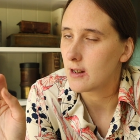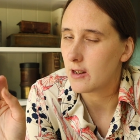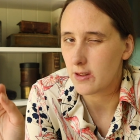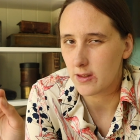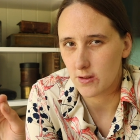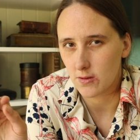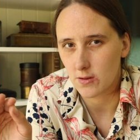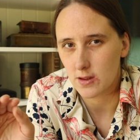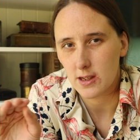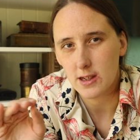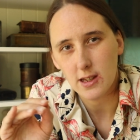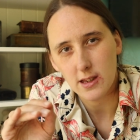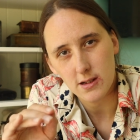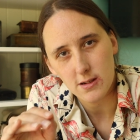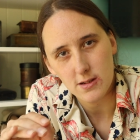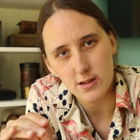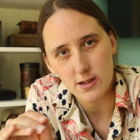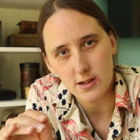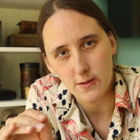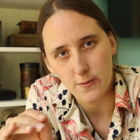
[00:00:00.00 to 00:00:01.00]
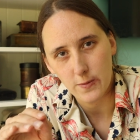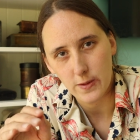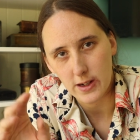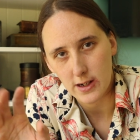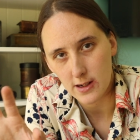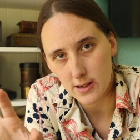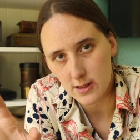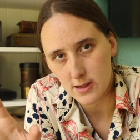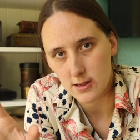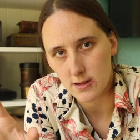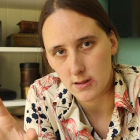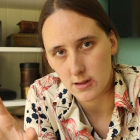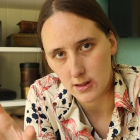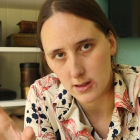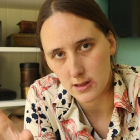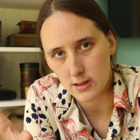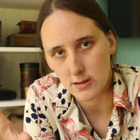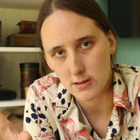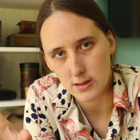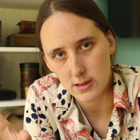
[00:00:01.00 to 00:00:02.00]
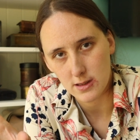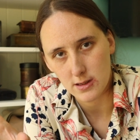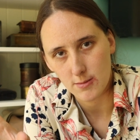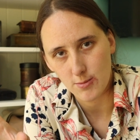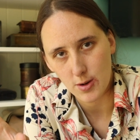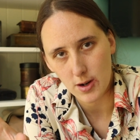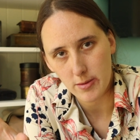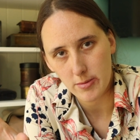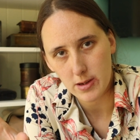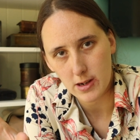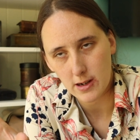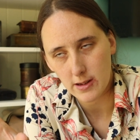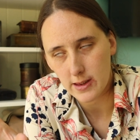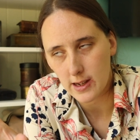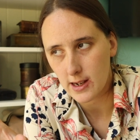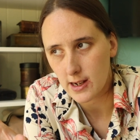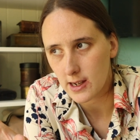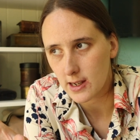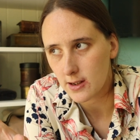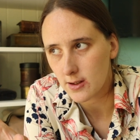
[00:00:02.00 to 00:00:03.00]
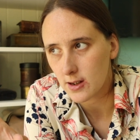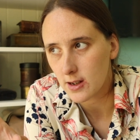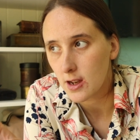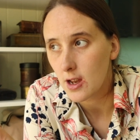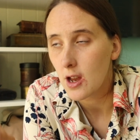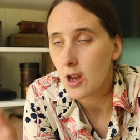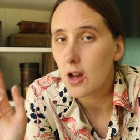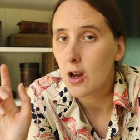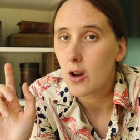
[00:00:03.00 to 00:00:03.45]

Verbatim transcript: although the colors could have faded, so the colors still probably aren't that accurate,